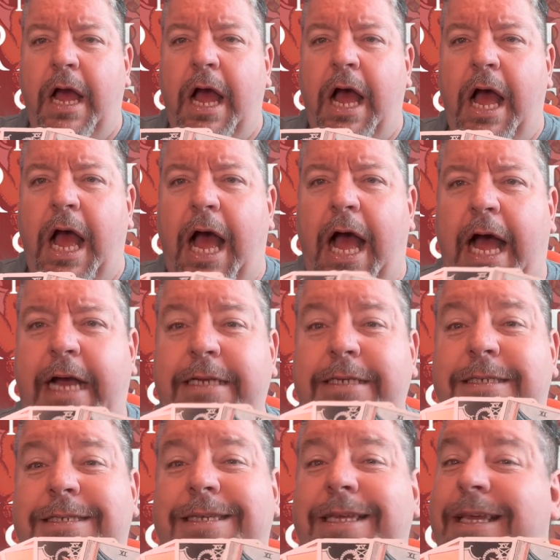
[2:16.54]

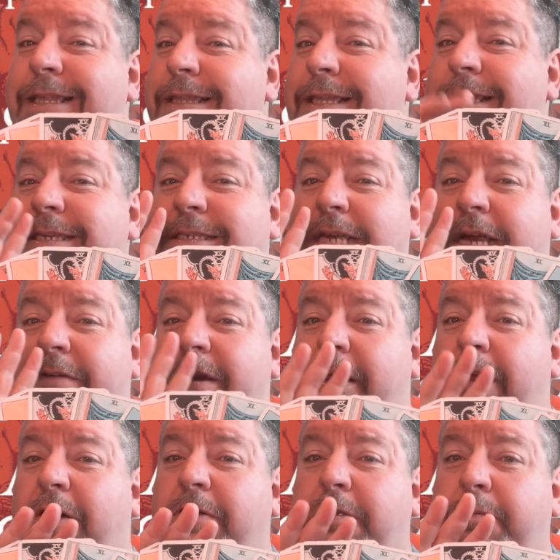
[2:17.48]
has seen these tarot
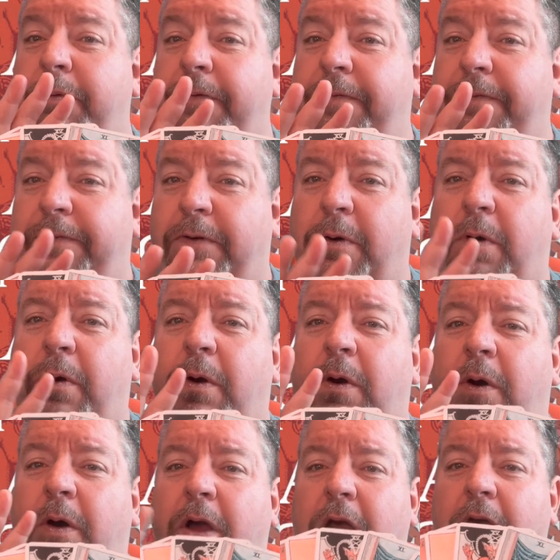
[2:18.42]
cards
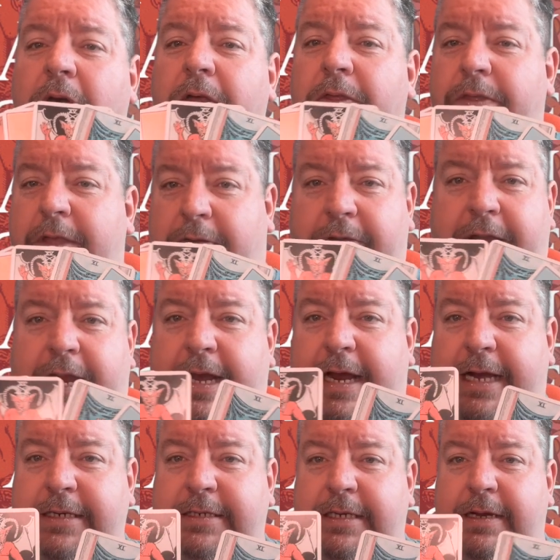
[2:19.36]
before, they'll
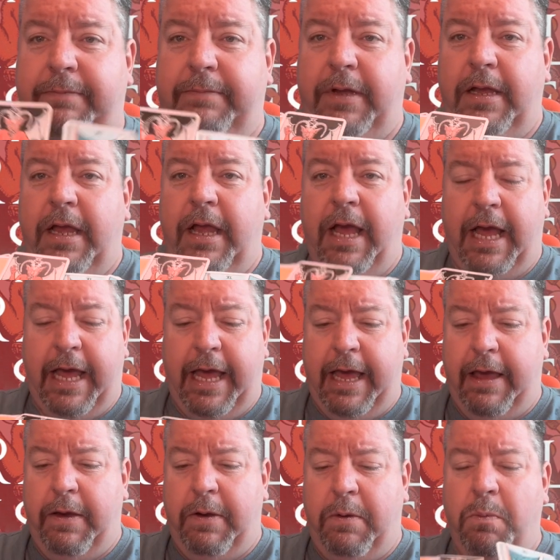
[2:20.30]
recognize them.
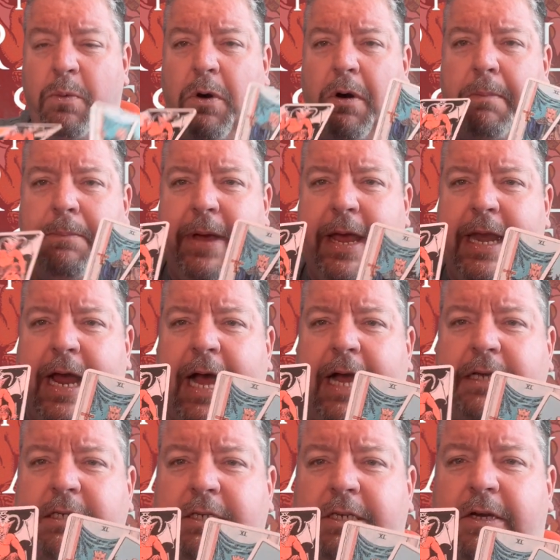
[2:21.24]
What Ben
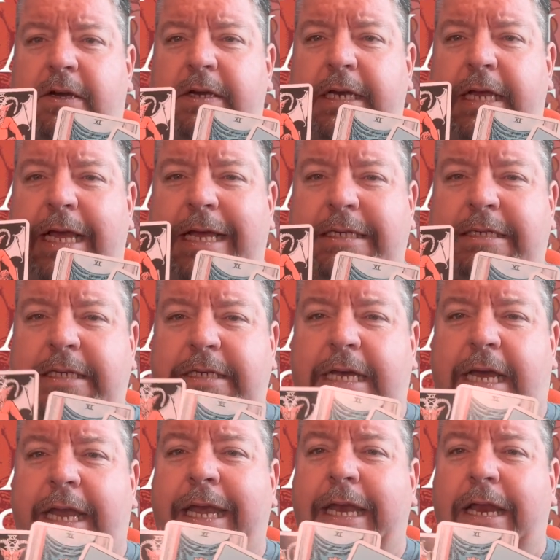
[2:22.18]
has done is he's
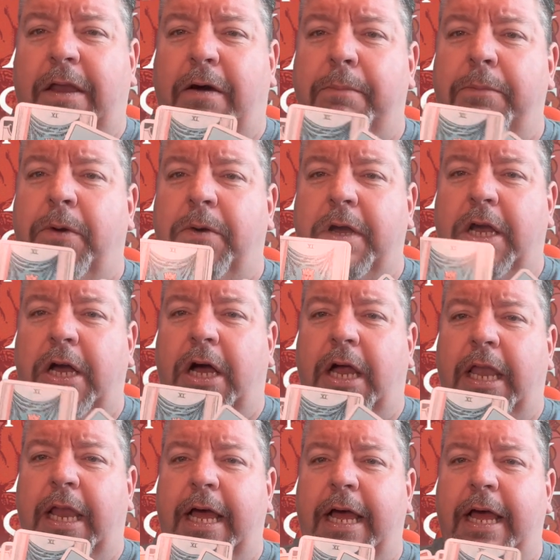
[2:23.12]
added a lot more
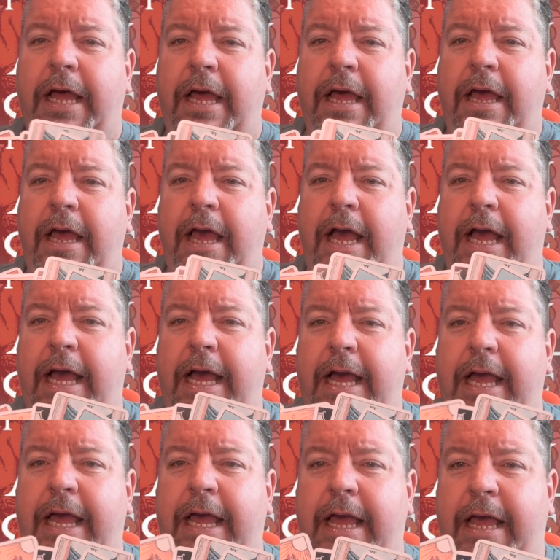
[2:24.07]
color.
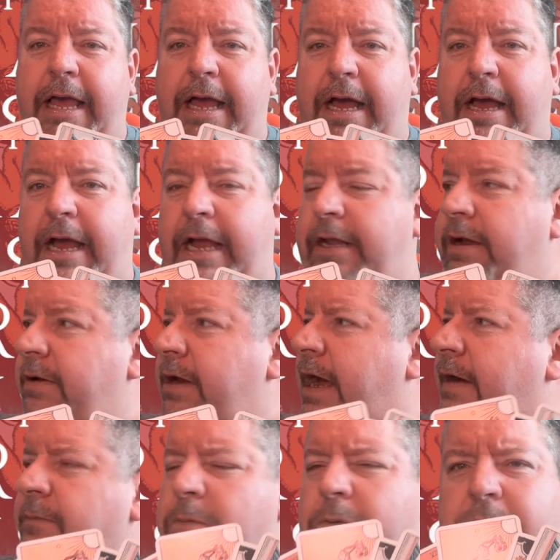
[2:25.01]
I don't
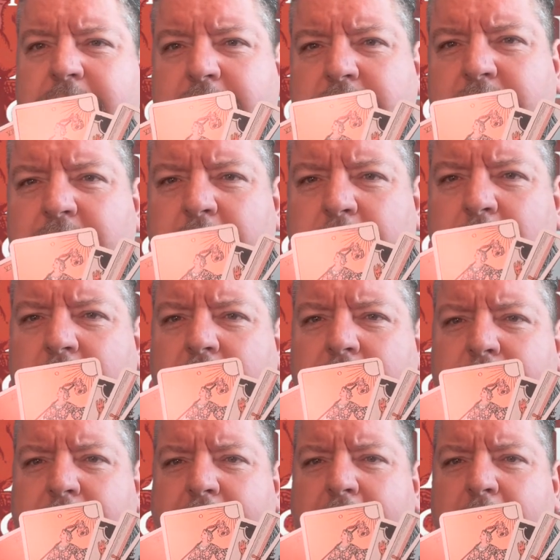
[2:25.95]
have one to show you
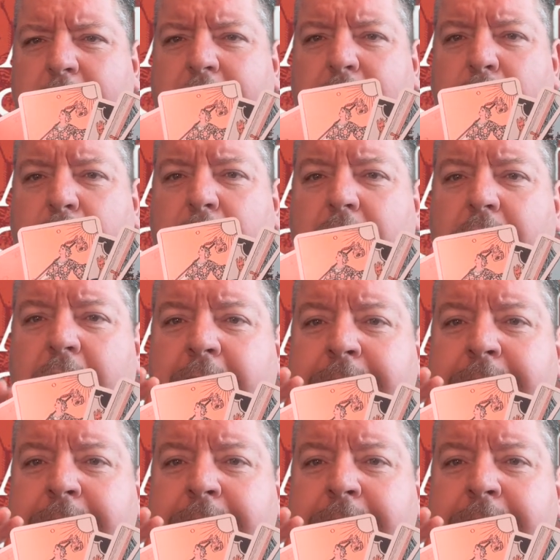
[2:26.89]
compare with, but